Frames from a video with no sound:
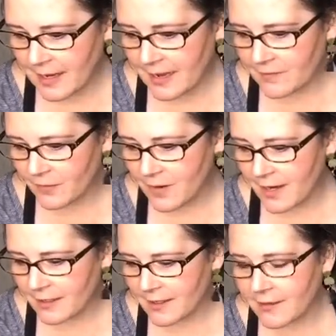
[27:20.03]
hey
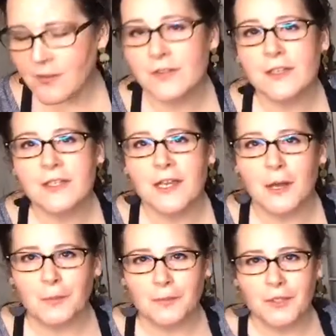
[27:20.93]
Veronica,
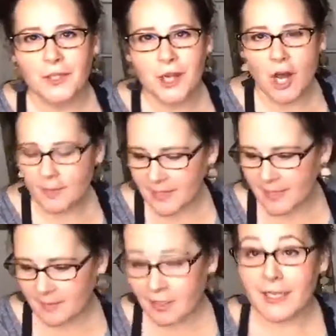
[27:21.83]
the
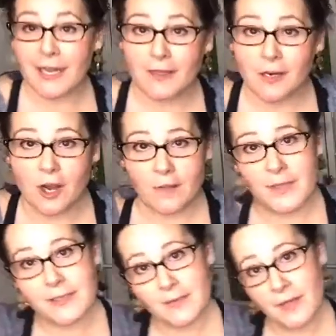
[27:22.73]
comment, I'm looking at the
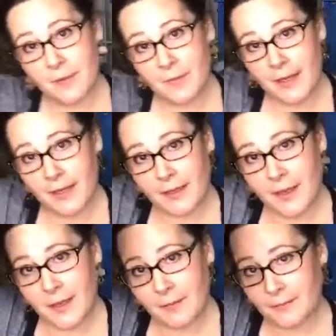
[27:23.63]
comments, I've got my,
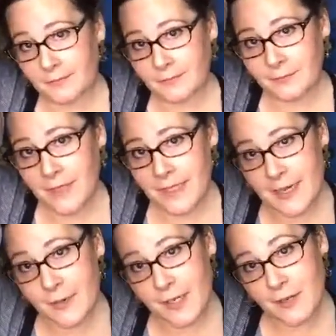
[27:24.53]
right
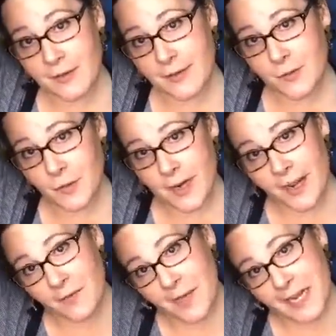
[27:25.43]
down here is where I
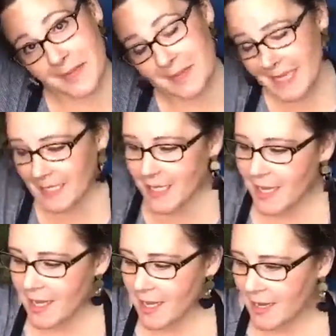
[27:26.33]
have my
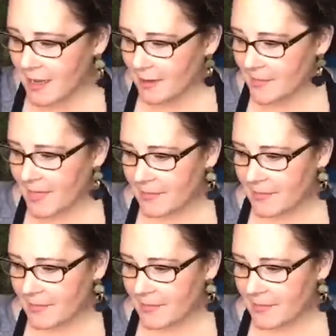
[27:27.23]
iPad.